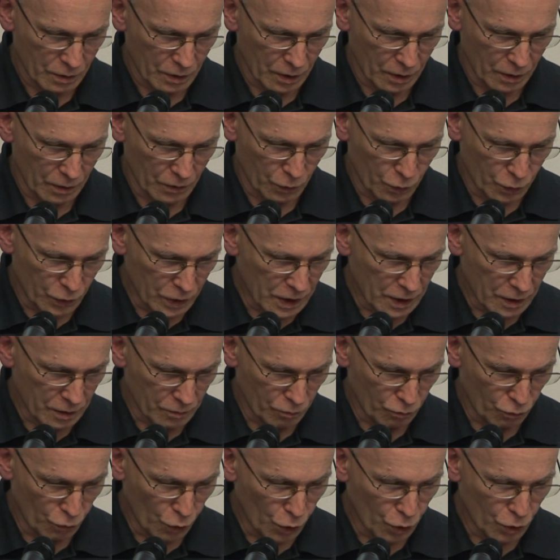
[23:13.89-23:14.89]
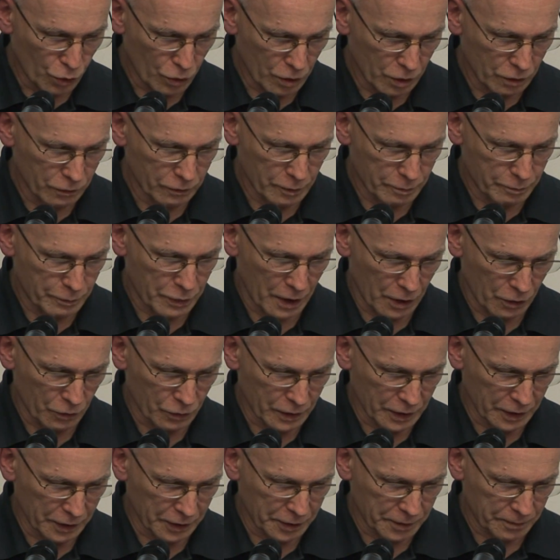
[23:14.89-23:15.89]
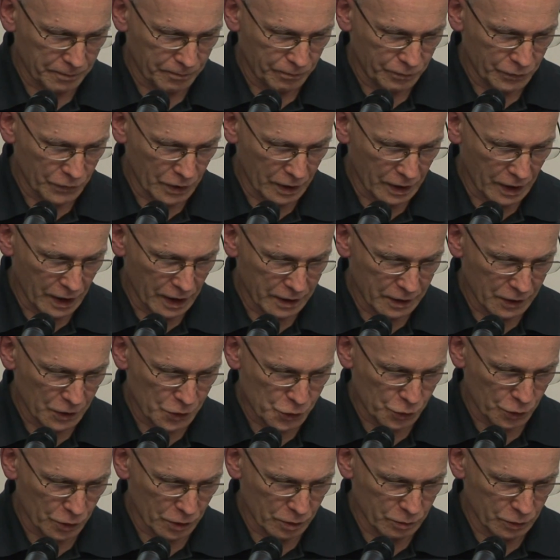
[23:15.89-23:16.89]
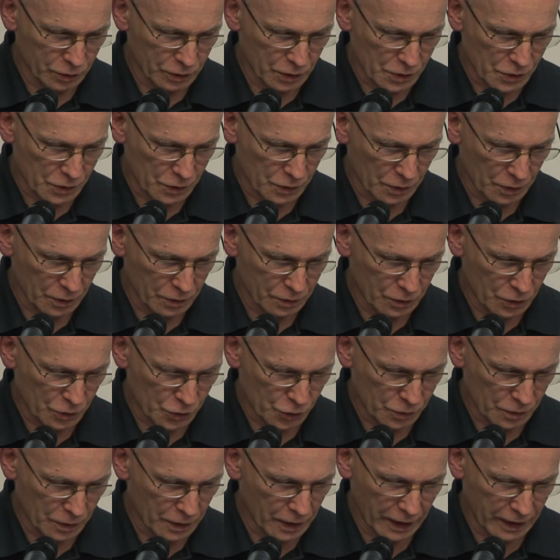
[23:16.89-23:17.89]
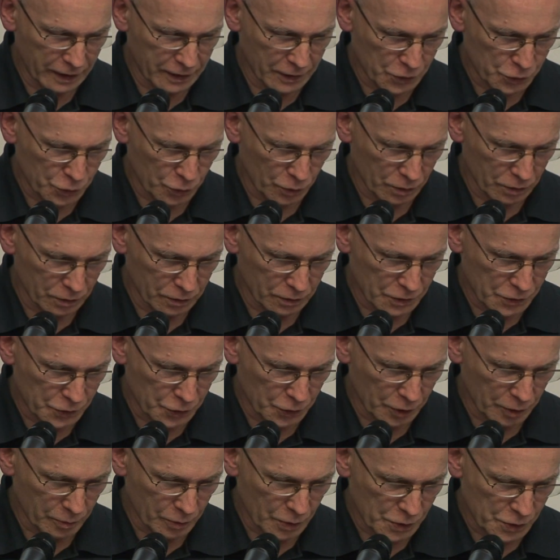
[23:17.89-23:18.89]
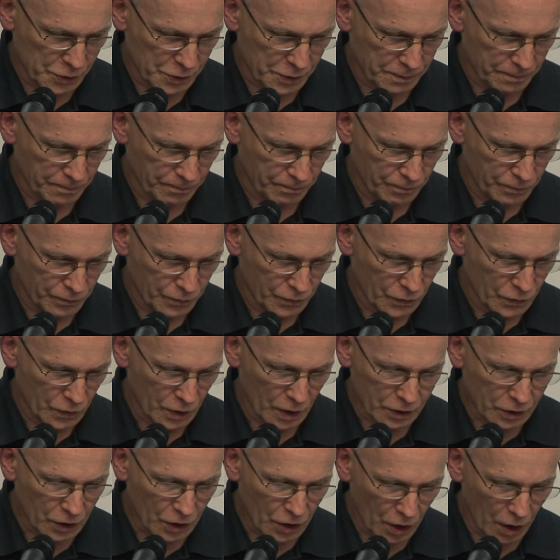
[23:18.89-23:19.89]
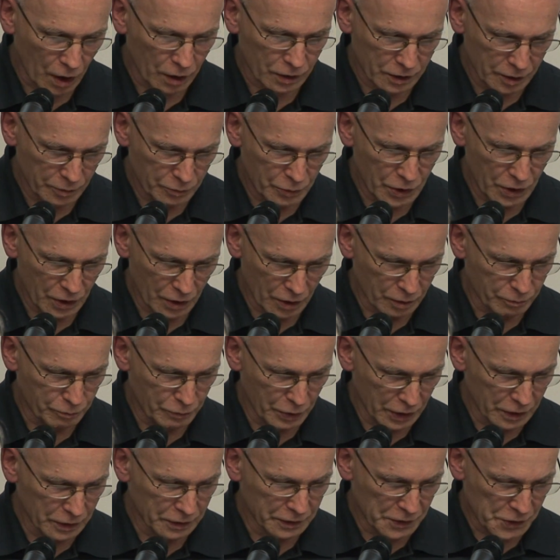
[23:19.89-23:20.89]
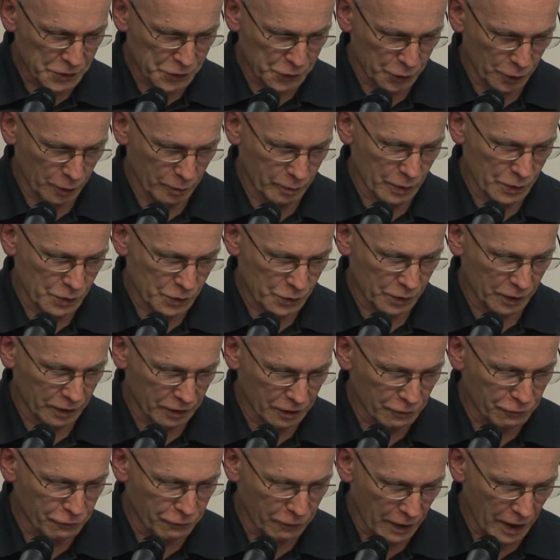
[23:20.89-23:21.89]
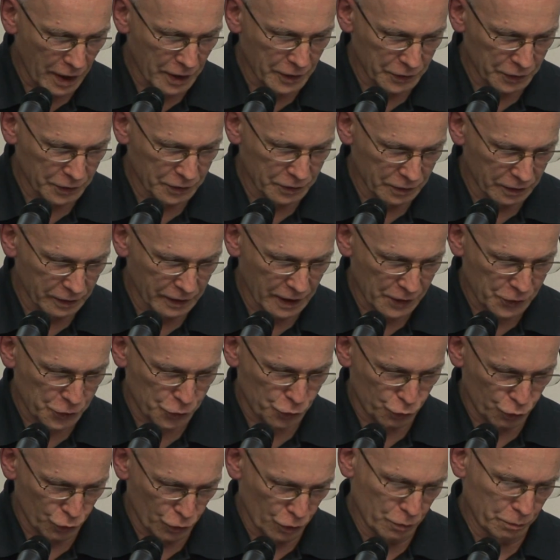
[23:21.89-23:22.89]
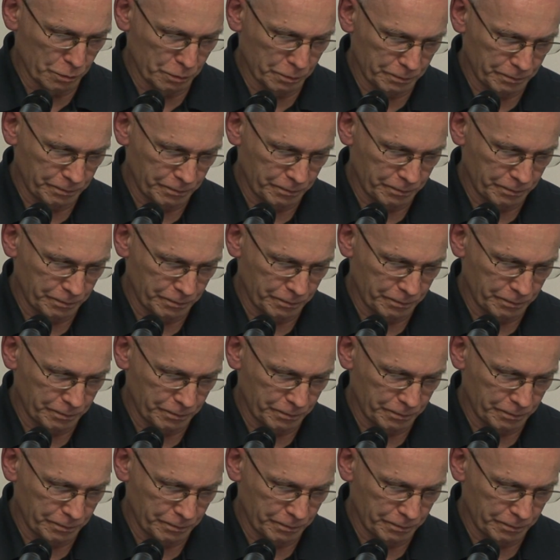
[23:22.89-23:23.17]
a real more overpowering than any external disturbance. There can hardly be a bigger disturbance than the fire in the next room.